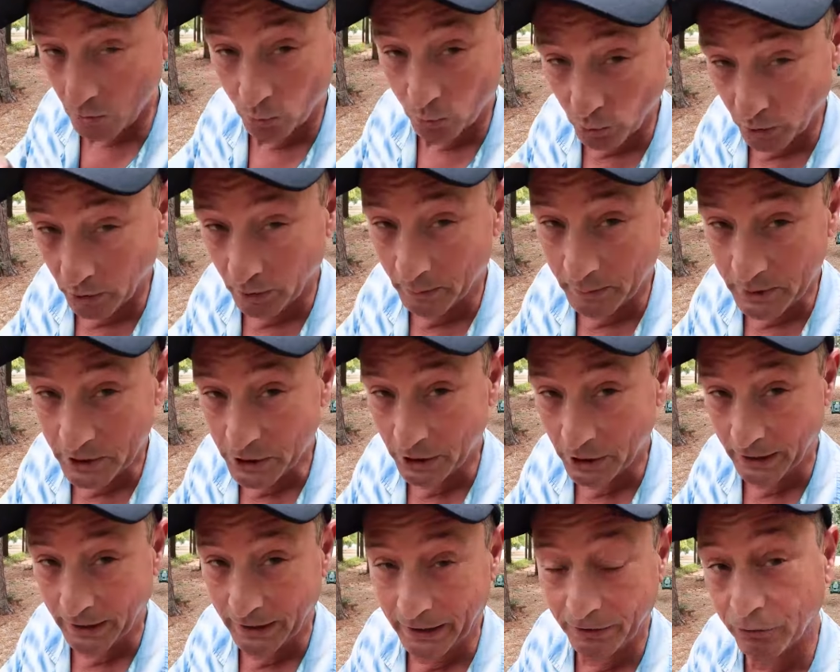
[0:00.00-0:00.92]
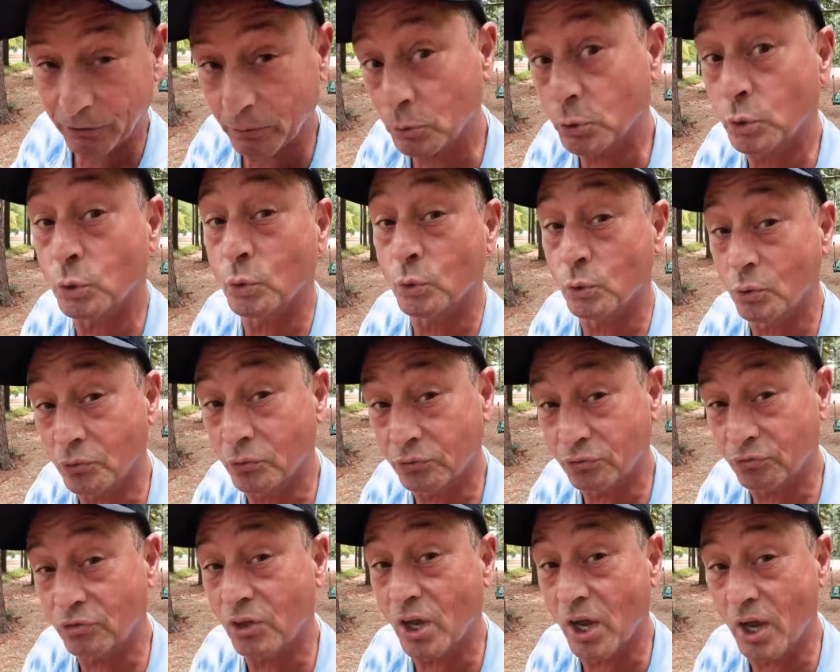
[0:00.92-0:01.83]
We're gonna be checking out some cool
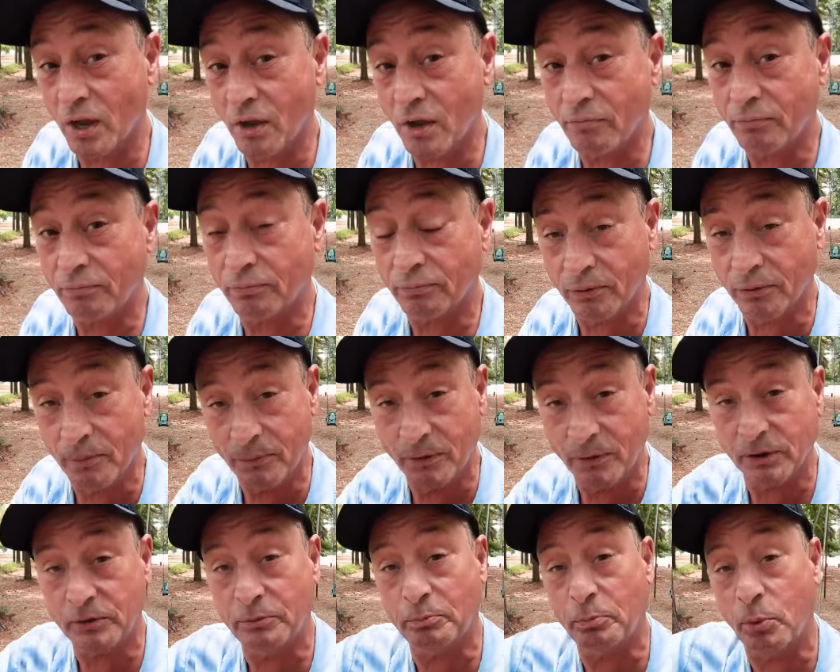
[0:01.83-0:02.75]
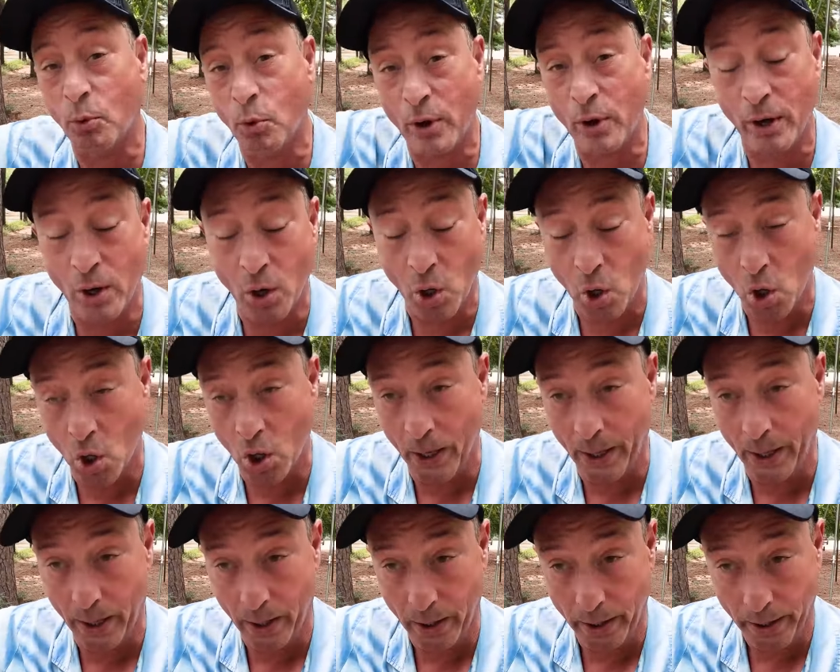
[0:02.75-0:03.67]
stuff from this point
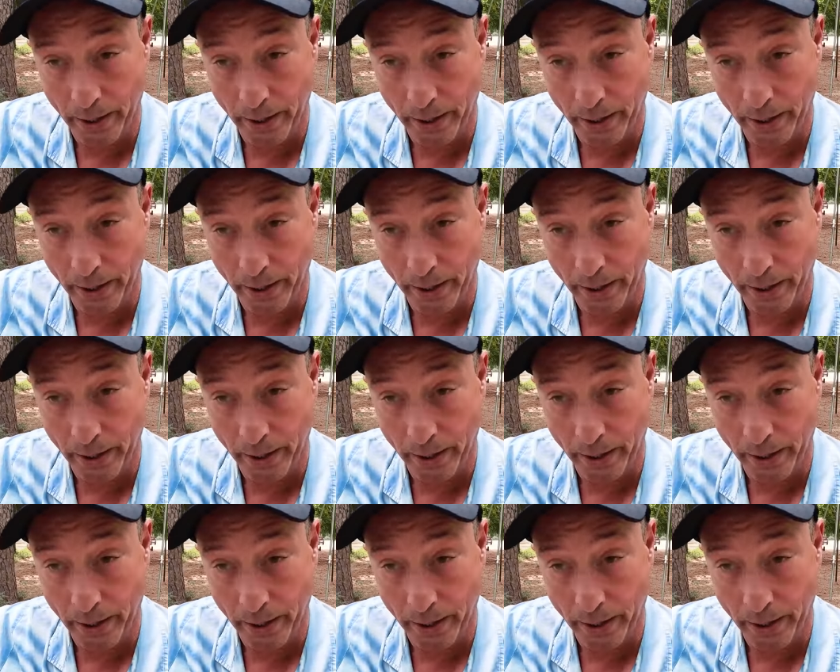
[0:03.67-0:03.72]
on.